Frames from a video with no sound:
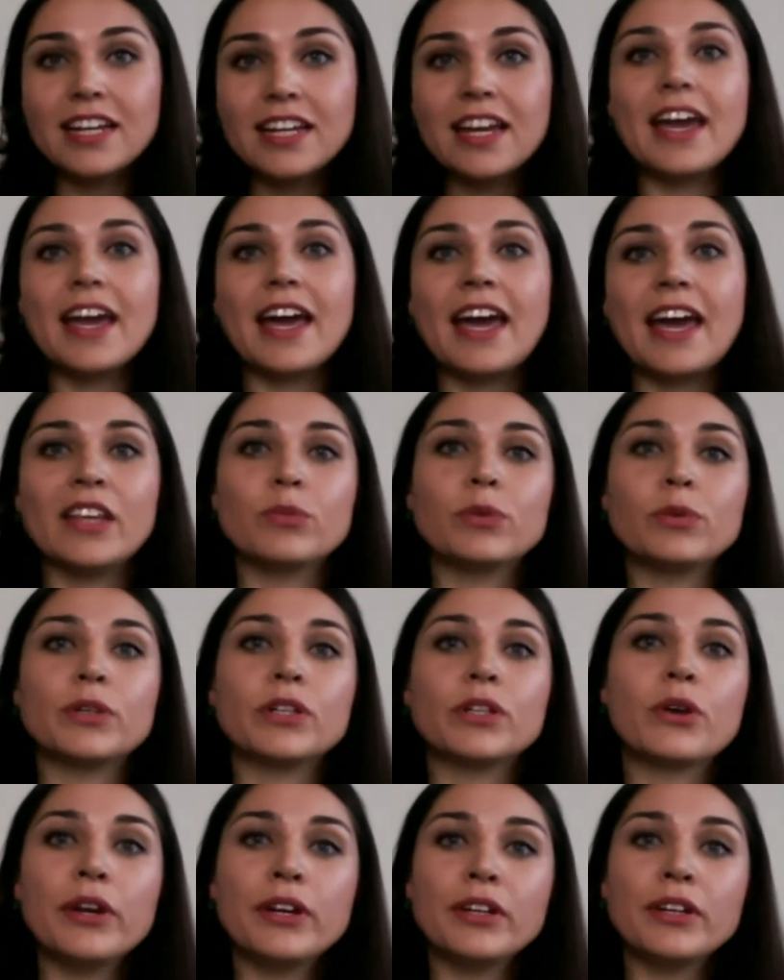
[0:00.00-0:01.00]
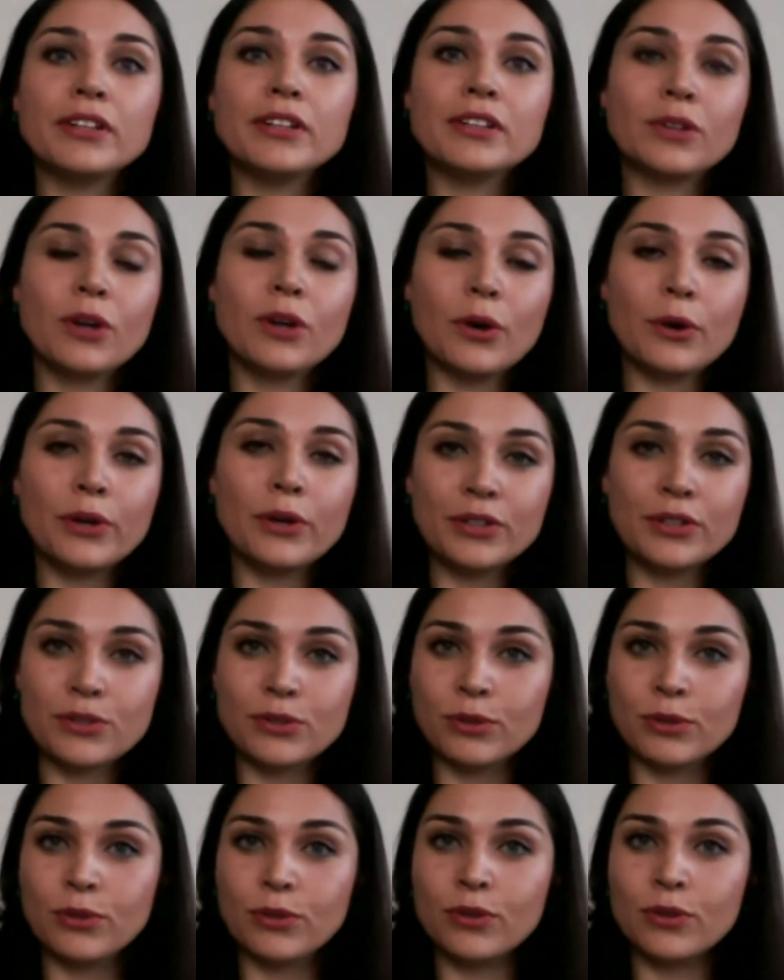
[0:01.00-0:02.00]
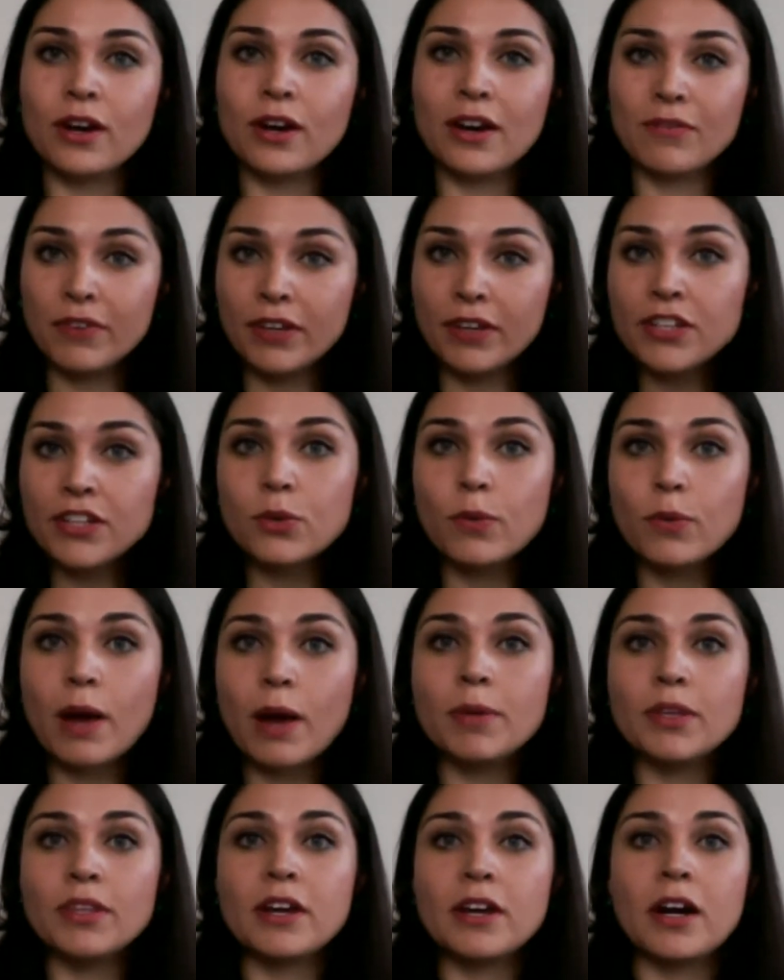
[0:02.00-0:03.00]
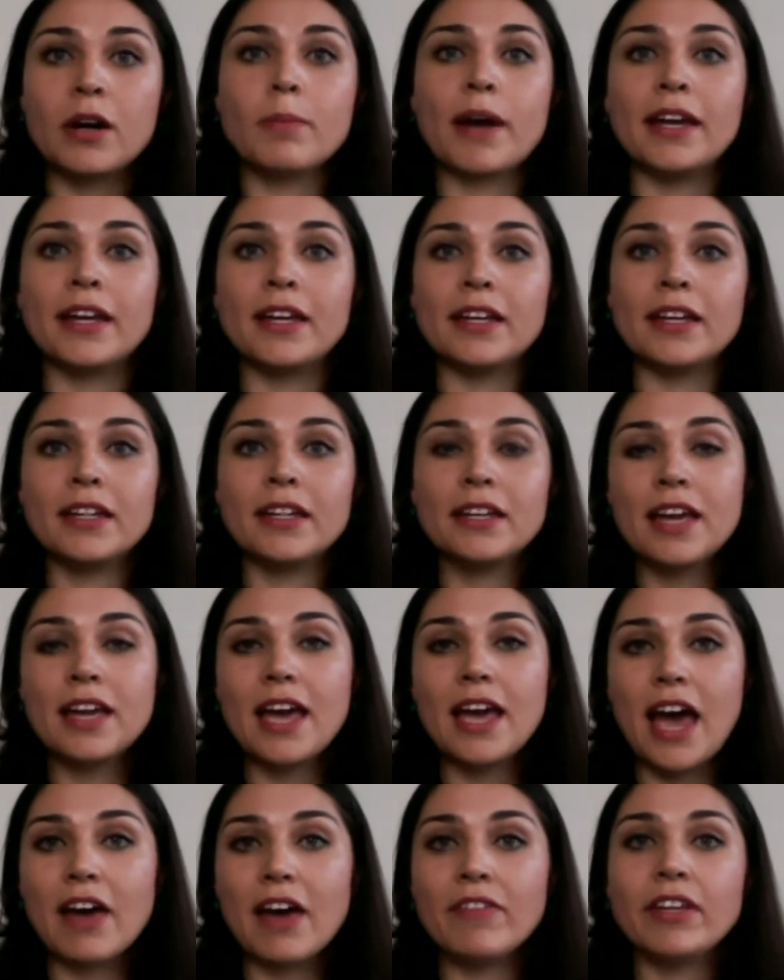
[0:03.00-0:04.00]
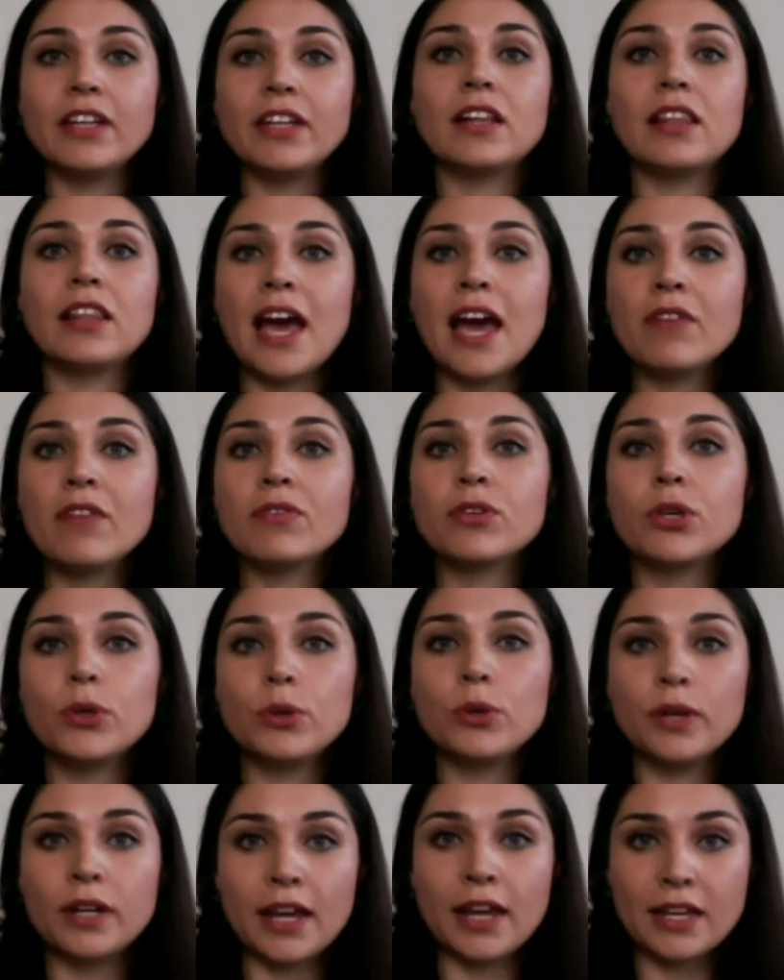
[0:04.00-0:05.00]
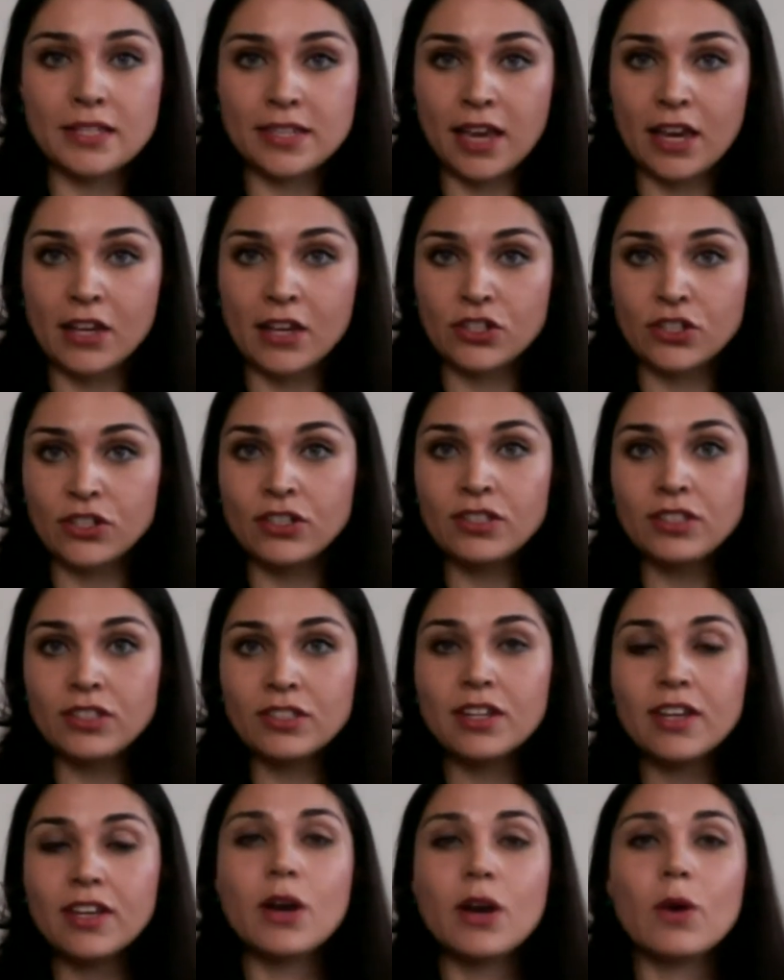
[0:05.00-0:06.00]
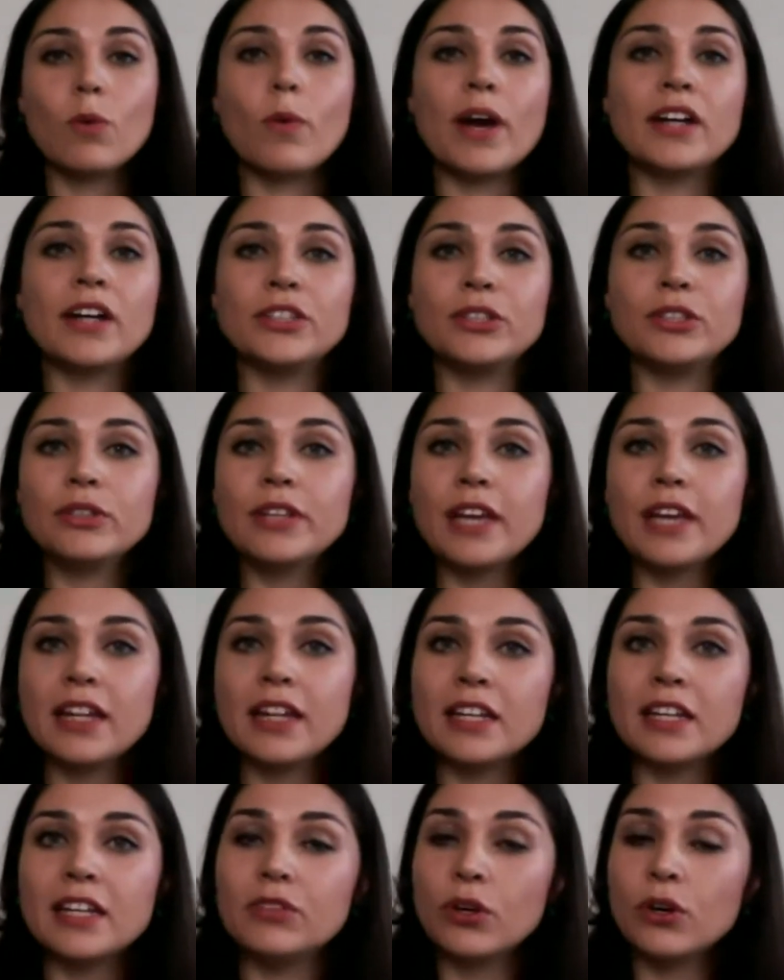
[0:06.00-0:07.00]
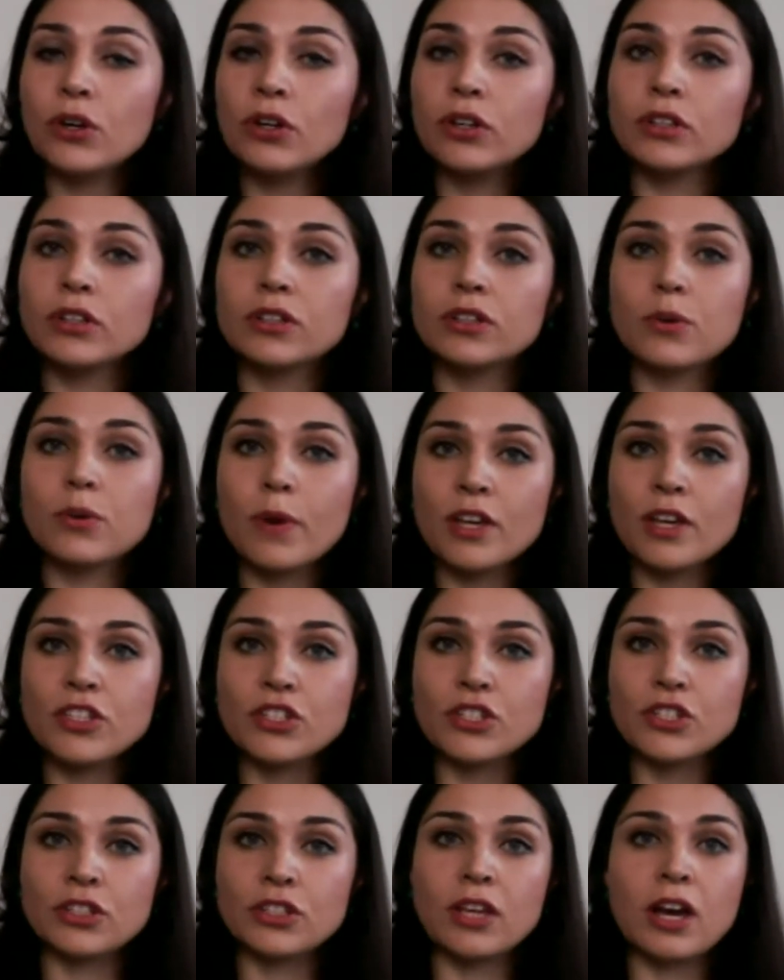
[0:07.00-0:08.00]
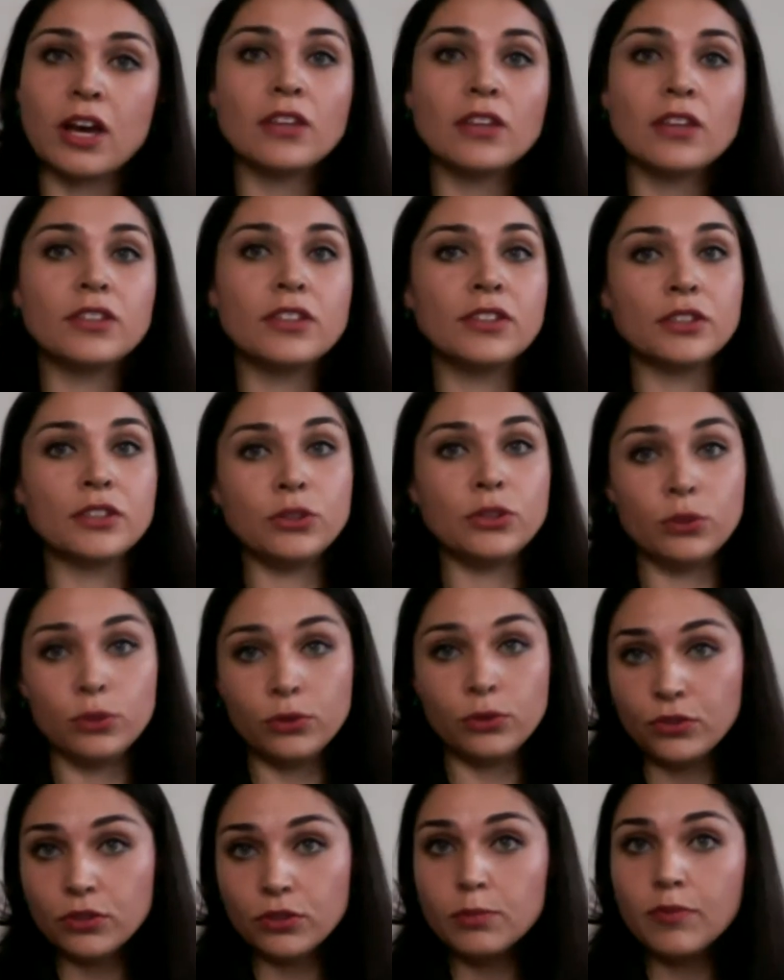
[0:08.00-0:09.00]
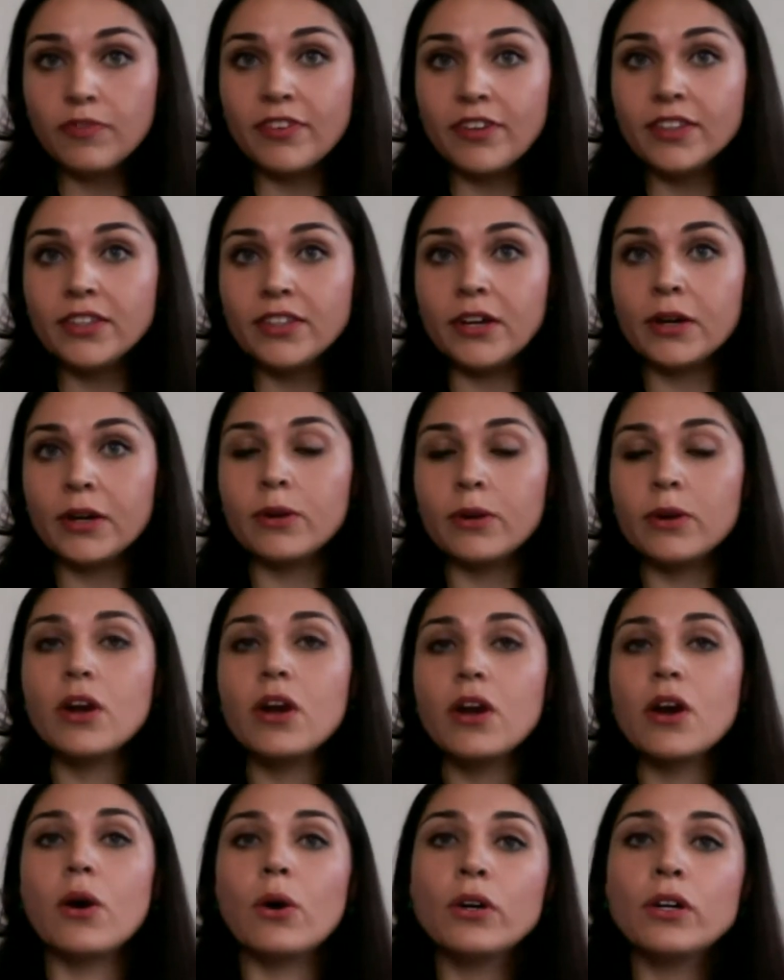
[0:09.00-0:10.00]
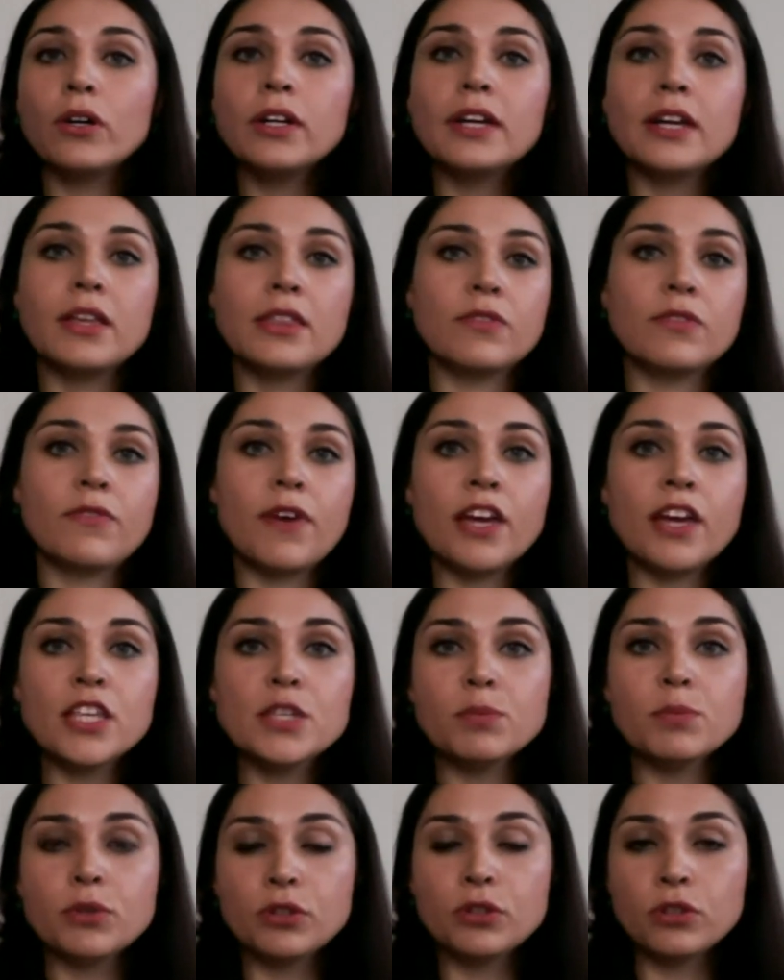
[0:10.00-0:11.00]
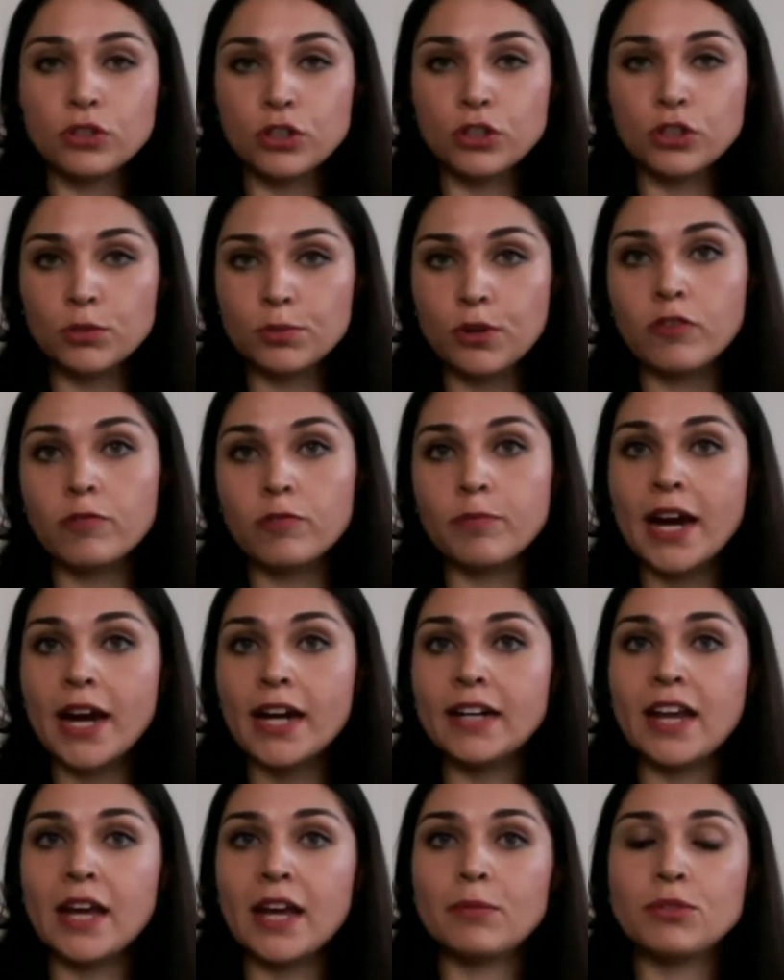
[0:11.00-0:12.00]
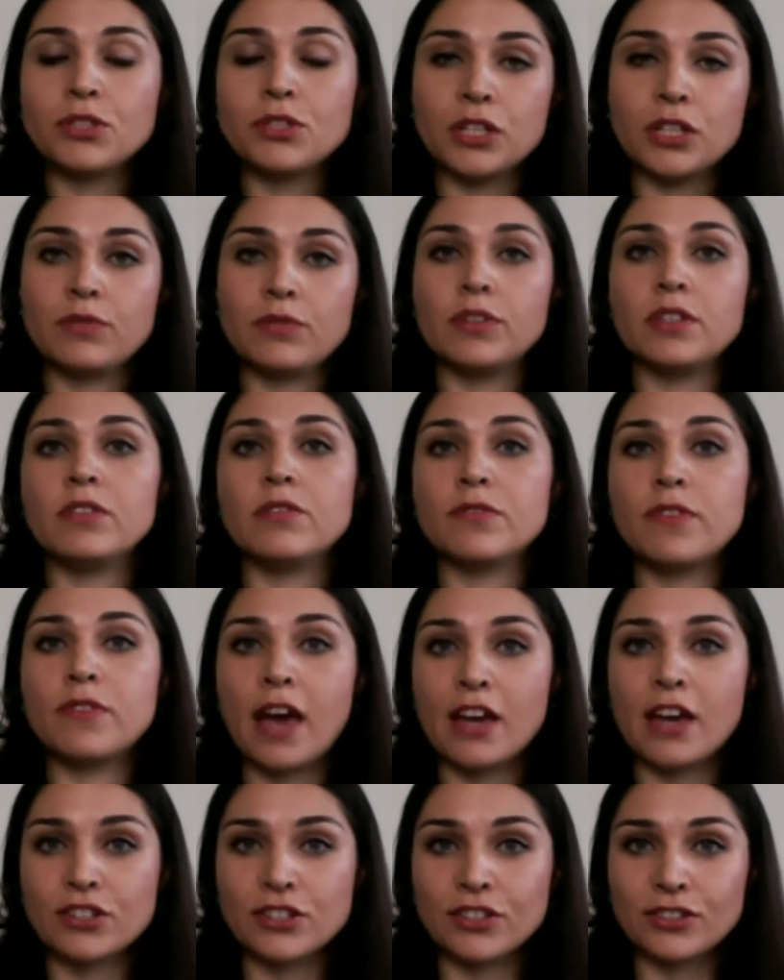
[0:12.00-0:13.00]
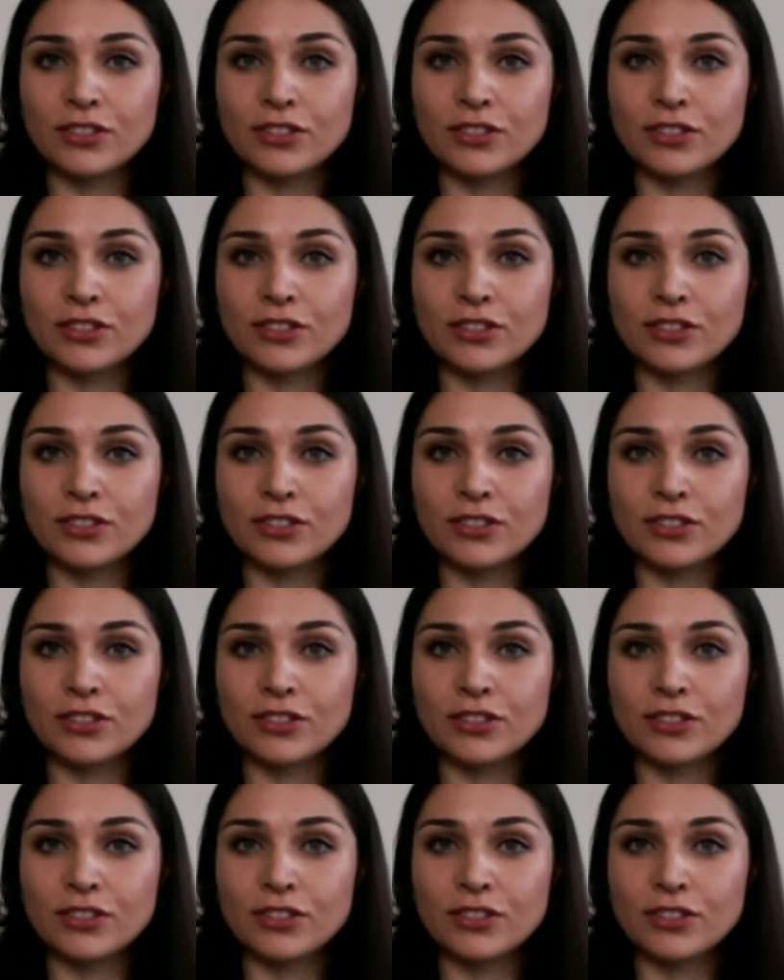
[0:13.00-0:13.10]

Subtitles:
And we're going to finish the webinar by having a live Q&A session where you can leave your question under the YouTube video or in the Facebook group of Paradigm Shift in Fashion.